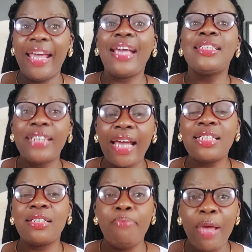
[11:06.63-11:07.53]
and try
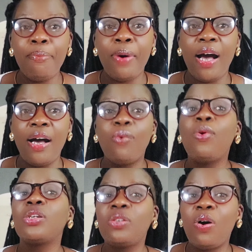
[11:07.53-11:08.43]
to remember
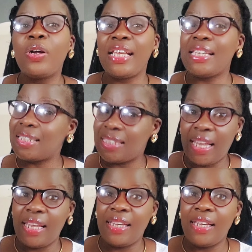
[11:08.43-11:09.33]
what God is saying.